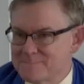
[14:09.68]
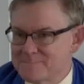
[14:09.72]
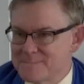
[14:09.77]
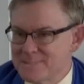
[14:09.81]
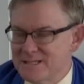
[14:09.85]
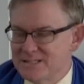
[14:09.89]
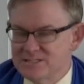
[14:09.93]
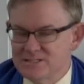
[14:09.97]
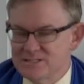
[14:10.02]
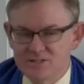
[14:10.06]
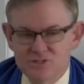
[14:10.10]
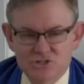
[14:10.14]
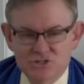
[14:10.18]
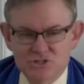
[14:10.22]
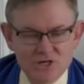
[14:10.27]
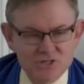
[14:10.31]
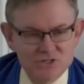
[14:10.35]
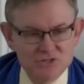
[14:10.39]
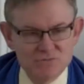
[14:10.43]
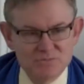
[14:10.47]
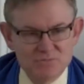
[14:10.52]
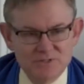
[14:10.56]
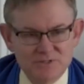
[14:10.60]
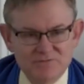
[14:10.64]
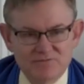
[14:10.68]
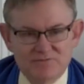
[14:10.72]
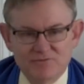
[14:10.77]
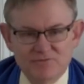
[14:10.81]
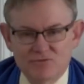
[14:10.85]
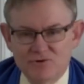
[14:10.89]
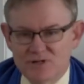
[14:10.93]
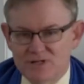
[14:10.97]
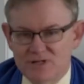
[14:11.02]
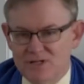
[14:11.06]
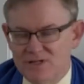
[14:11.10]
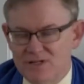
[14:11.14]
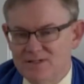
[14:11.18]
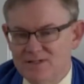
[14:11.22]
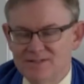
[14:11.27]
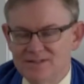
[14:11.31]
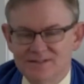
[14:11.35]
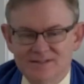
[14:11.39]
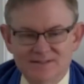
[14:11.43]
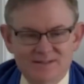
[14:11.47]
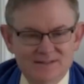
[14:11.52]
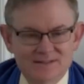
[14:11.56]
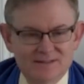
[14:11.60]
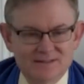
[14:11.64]
It's a judgment-free
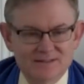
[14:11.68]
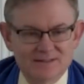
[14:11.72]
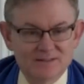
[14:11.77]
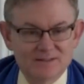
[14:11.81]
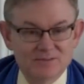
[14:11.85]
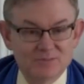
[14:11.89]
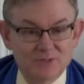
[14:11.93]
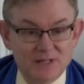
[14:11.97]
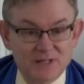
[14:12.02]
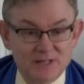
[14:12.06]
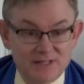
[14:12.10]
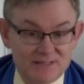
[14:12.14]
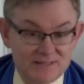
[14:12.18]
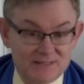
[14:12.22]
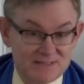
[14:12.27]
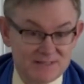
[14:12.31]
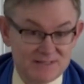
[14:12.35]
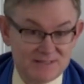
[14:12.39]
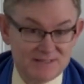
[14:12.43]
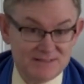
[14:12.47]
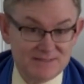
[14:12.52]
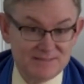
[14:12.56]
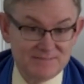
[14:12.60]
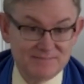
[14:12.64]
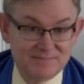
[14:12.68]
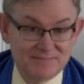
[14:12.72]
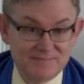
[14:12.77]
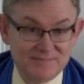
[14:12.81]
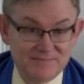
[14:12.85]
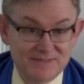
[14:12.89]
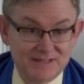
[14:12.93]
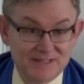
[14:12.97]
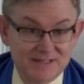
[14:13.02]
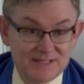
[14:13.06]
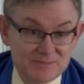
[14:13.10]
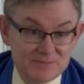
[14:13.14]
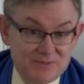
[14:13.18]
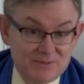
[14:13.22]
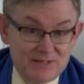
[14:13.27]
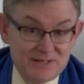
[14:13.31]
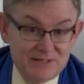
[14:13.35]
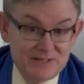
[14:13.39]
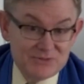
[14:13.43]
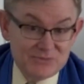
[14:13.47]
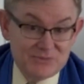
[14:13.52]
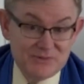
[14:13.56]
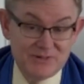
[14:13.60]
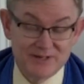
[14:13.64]
place. It's a
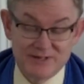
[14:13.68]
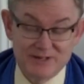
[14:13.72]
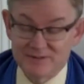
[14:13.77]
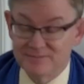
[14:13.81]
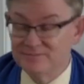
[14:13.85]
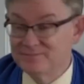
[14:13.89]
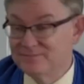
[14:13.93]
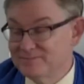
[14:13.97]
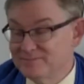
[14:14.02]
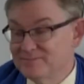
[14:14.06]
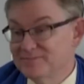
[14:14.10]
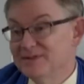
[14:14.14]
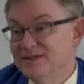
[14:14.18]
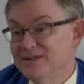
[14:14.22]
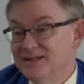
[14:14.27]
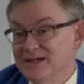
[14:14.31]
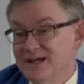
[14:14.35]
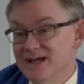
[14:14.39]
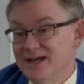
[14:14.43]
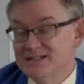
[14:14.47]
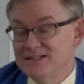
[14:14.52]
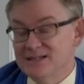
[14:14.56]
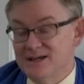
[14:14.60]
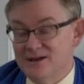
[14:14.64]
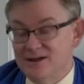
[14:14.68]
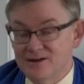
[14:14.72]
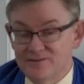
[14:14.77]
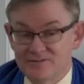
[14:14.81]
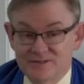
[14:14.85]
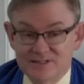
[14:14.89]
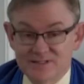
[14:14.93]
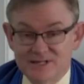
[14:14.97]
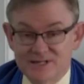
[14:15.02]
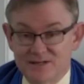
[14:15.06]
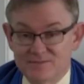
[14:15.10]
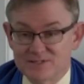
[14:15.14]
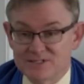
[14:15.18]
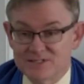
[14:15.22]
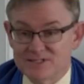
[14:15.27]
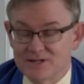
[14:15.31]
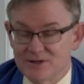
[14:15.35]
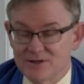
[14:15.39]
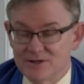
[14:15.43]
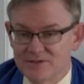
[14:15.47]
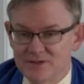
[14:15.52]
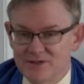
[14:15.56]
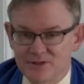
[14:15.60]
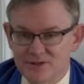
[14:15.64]
place where, as I oftentimes
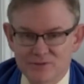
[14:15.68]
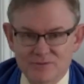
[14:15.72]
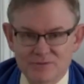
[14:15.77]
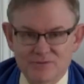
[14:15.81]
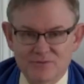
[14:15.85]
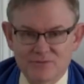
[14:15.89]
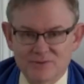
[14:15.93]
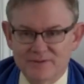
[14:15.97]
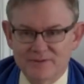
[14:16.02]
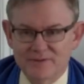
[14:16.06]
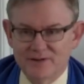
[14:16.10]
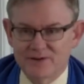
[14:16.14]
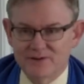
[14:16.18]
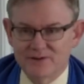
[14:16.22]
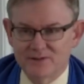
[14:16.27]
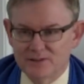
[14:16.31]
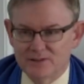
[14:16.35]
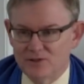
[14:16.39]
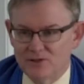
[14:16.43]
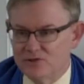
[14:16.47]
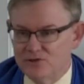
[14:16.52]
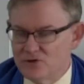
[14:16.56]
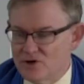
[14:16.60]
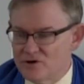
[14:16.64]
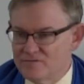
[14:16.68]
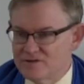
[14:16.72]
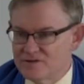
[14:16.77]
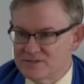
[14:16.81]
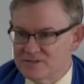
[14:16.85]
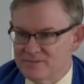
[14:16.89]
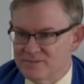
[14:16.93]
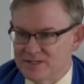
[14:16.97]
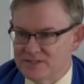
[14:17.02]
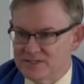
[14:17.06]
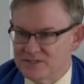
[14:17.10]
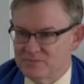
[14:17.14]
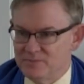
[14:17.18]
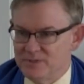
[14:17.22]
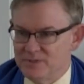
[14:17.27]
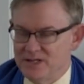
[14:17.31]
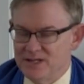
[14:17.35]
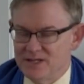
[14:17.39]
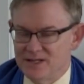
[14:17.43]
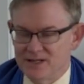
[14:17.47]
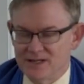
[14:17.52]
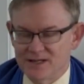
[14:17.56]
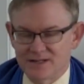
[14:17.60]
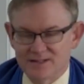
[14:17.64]
tell the youth when they're a little nervous about
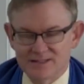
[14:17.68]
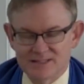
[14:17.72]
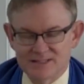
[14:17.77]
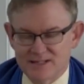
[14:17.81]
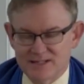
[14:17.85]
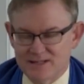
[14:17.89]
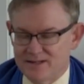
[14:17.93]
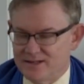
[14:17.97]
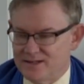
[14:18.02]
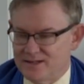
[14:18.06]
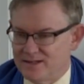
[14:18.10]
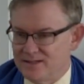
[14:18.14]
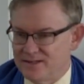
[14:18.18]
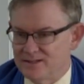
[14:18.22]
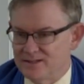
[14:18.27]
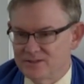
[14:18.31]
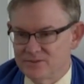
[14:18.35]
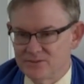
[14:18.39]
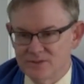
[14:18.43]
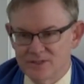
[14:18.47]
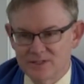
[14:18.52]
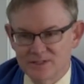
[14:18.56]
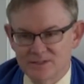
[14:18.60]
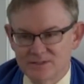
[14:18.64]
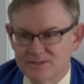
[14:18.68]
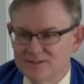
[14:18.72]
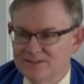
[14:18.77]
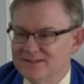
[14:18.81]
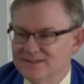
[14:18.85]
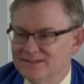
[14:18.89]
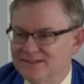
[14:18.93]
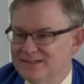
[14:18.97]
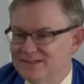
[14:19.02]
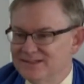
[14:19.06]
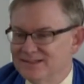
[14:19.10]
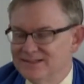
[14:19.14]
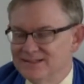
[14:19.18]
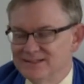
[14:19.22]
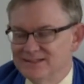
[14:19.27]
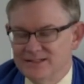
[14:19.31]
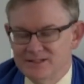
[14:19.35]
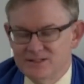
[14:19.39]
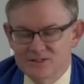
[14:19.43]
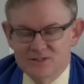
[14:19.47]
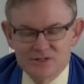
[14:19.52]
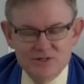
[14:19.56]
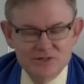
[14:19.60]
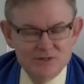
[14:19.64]
speaking, I say, hey, you know what?
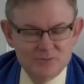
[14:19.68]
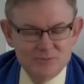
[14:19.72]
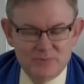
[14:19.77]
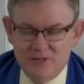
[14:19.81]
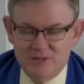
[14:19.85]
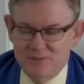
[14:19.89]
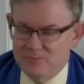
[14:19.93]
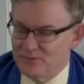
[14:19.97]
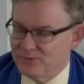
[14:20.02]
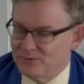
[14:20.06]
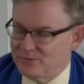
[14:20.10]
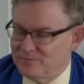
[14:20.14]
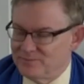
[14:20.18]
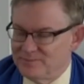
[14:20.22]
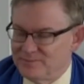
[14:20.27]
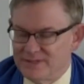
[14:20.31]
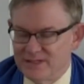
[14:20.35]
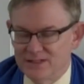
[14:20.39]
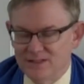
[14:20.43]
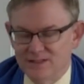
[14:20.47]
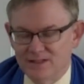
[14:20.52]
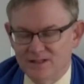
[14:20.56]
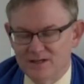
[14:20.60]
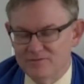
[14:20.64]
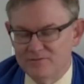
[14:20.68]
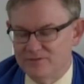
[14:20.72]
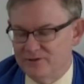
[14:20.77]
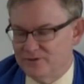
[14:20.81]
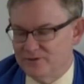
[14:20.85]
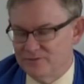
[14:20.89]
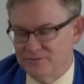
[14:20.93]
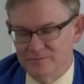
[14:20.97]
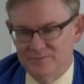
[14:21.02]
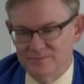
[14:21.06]
These are your people. They love you.